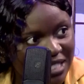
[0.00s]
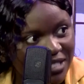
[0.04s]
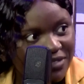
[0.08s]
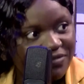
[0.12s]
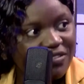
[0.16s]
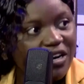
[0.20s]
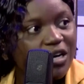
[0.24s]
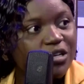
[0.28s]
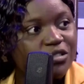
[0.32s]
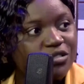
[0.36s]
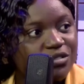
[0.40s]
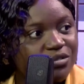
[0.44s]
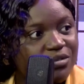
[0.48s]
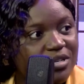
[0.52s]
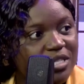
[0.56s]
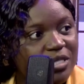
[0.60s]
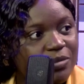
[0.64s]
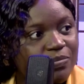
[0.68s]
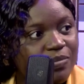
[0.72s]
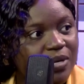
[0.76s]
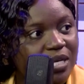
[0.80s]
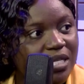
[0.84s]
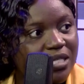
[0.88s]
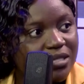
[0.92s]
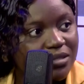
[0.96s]
give out
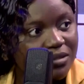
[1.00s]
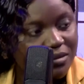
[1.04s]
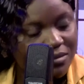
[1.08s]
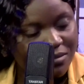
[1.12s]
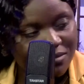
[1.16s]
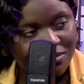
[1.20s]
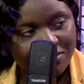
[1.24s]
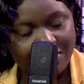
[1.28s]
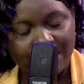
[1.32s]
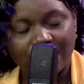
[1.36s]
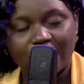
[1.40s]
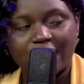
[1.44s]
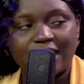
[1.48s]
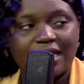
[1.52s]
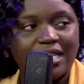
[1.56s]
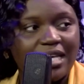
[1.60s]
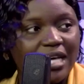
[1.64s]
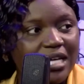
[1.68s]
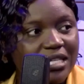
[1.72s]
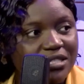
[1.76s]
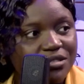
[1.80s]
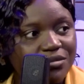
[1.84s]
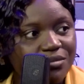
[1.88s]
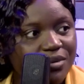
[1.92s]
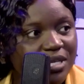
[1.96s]
respect, they
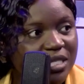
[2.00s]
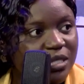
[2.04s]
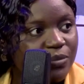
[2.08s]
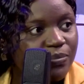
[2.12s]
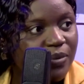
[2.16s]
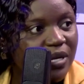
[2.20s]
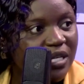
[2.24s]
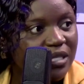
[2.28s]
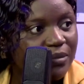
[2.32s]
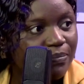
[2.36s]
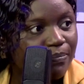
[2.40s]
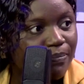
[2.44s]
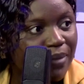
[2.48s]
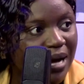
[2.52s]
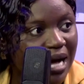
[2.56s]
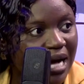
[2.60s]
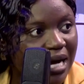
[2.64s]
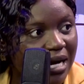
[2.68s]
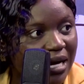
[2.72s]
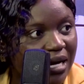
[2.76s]
get respect back